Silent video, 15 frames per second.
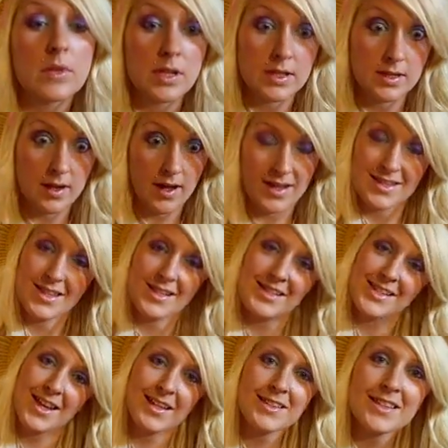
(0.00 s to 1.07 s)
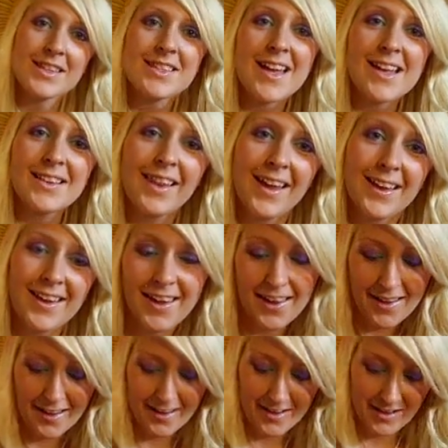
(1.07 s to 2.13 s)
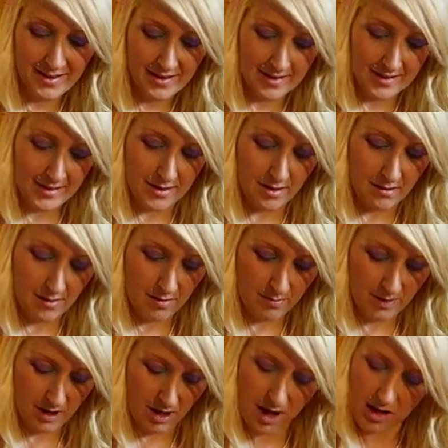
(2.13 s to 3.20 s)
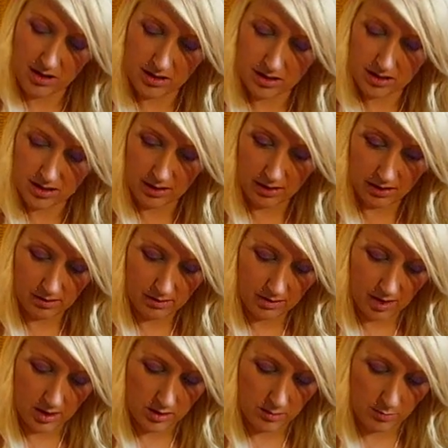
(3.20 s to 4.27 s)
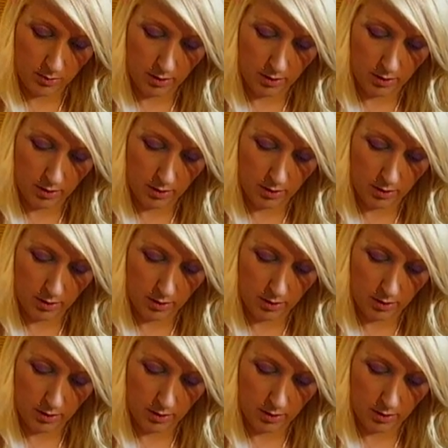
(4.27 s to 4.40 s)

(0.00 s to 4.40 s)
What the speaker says: it's not as intense as I'd like it, so I'm going to add just a little touch